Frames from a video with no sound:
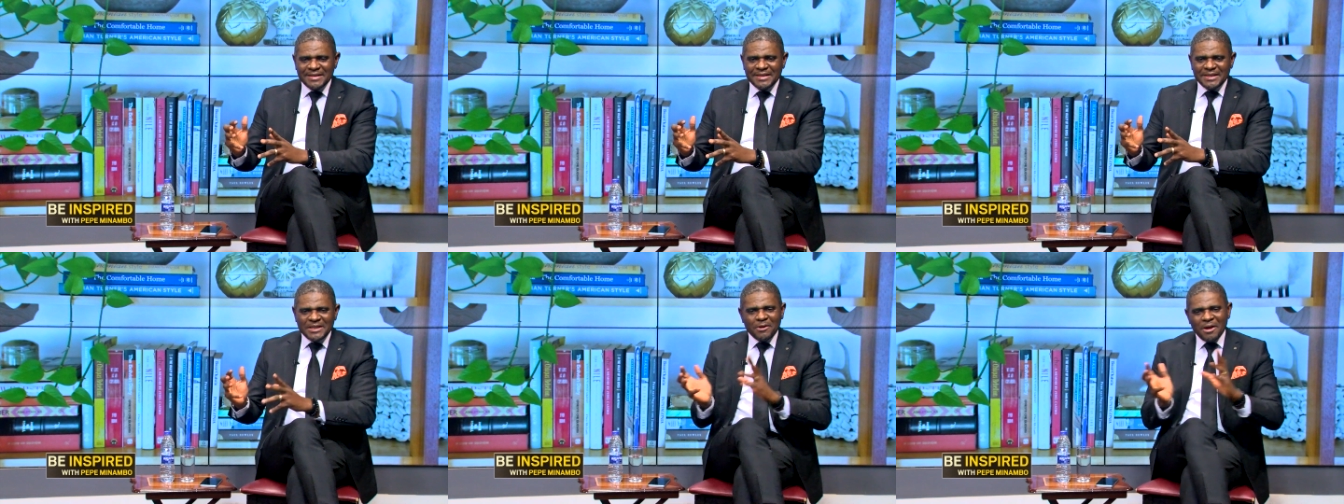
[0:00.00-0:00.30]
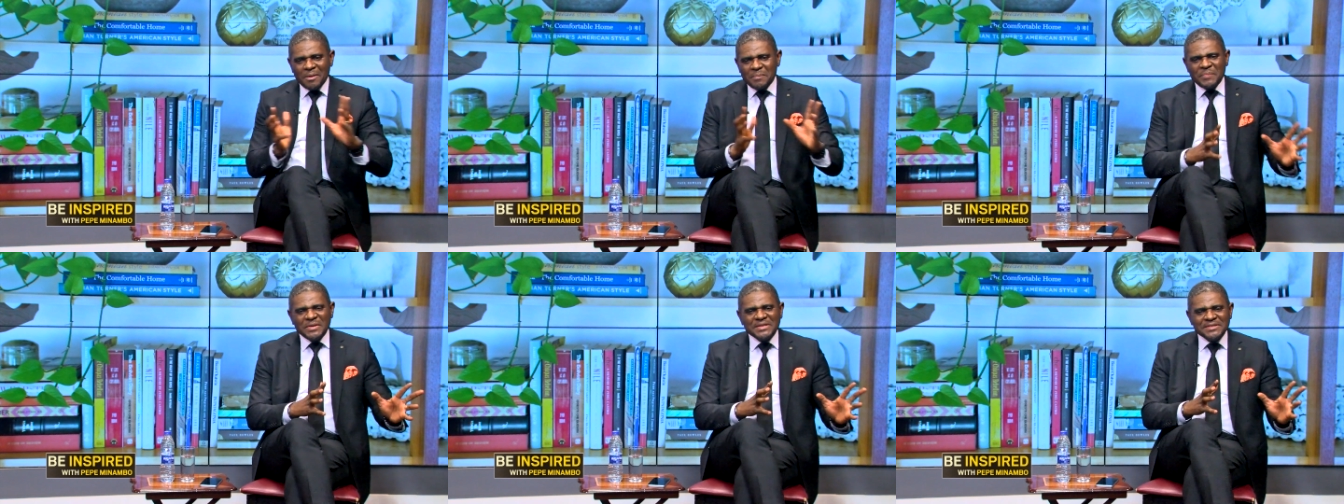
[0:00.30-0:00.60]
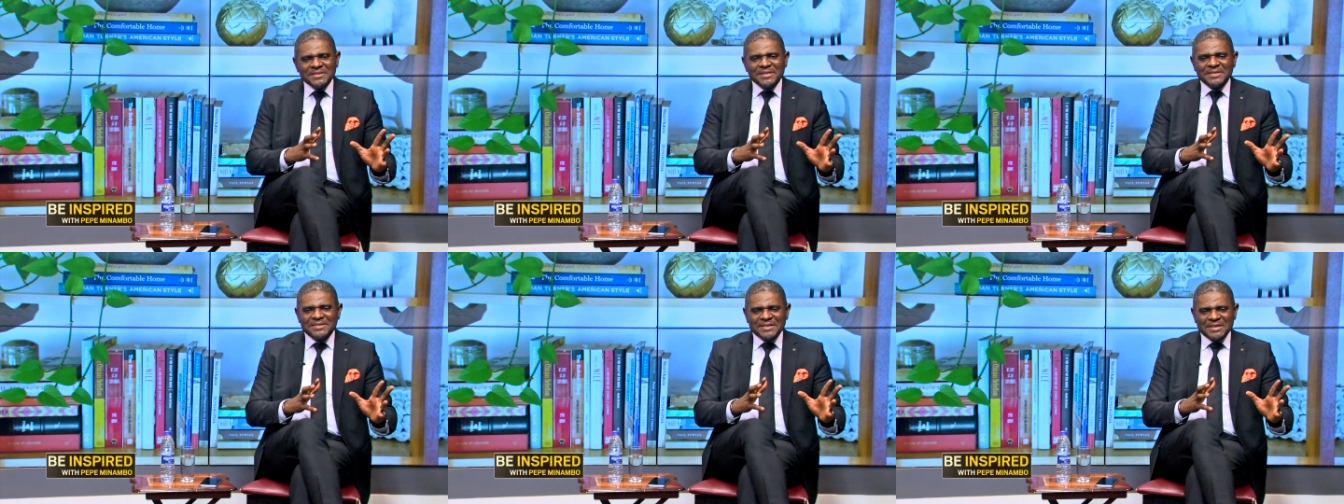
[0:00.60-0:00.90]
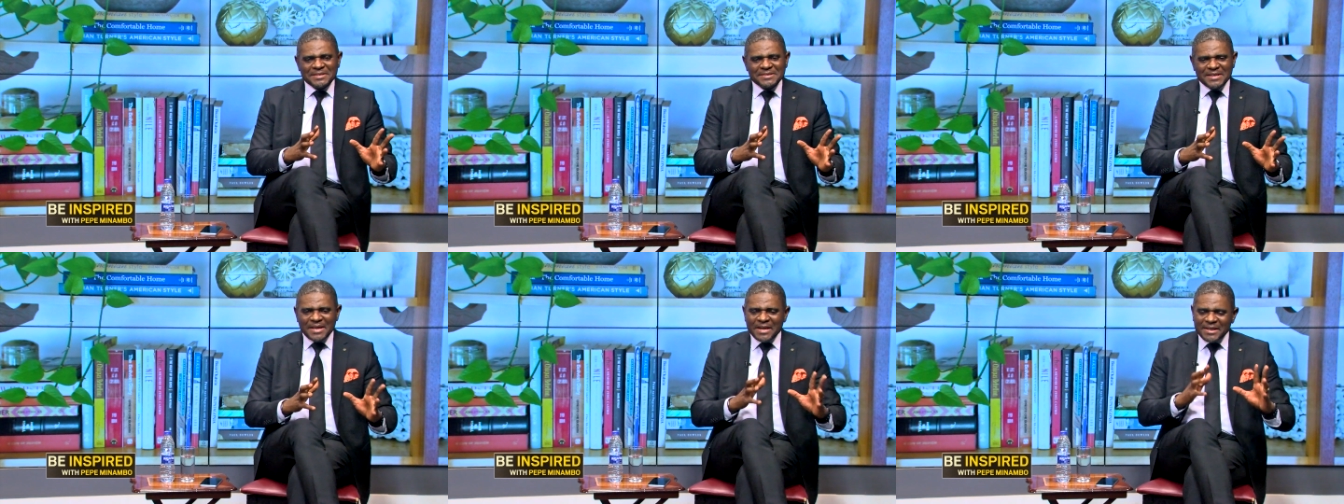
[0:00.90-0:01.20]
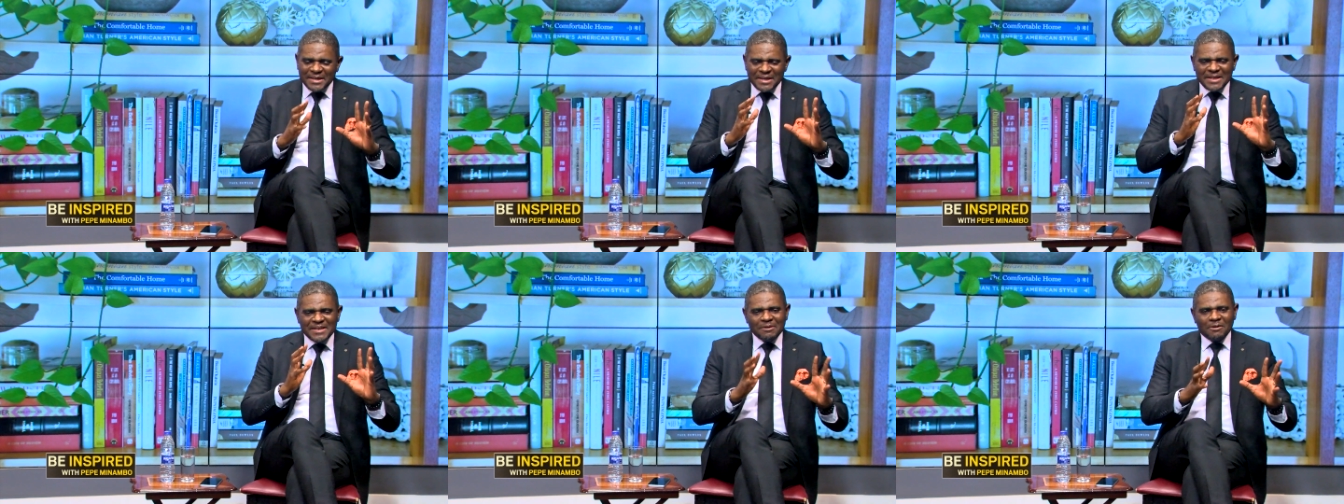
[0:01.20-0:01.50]
in our businesses,
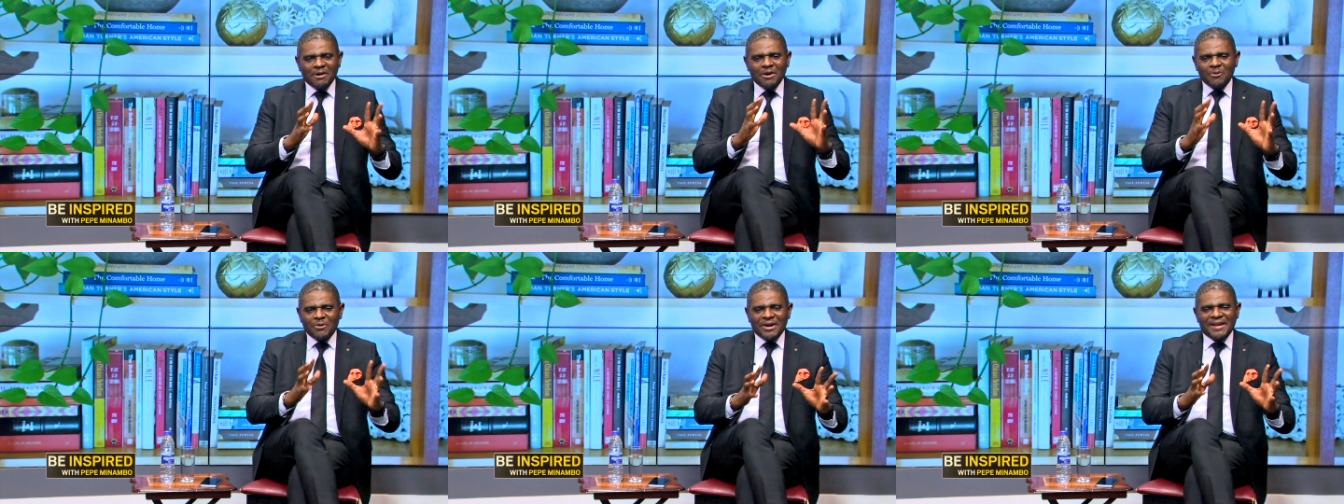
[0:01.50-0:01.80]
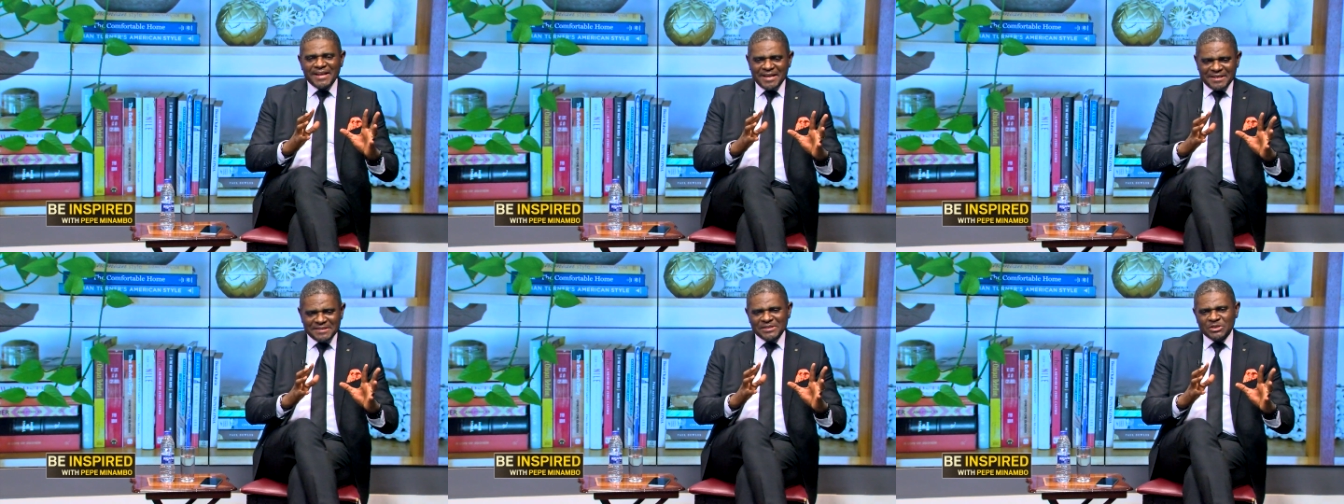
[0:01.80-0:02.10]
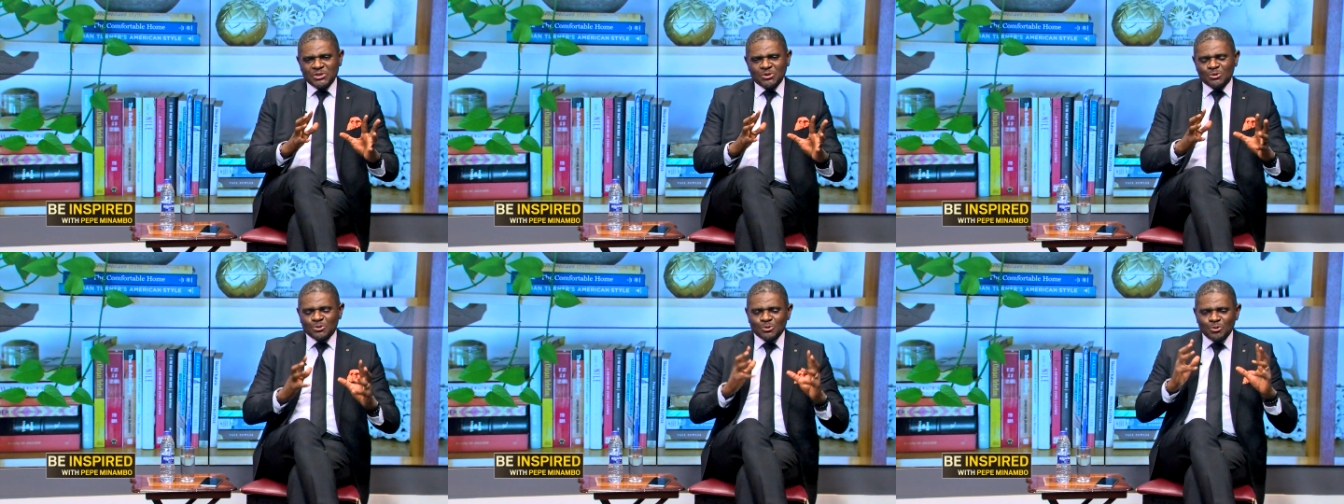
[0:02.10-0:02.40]
and in our organization.